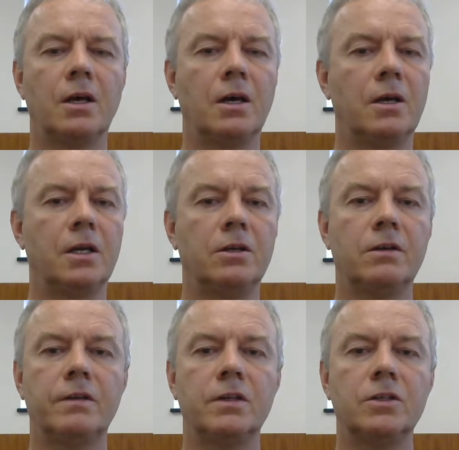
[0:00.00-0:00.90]

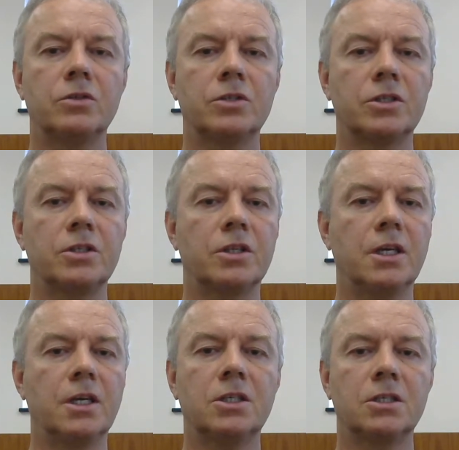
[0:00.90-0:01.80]
individuals and things
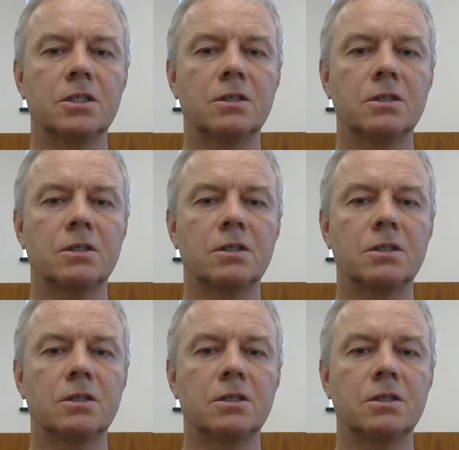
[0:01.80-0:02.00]
is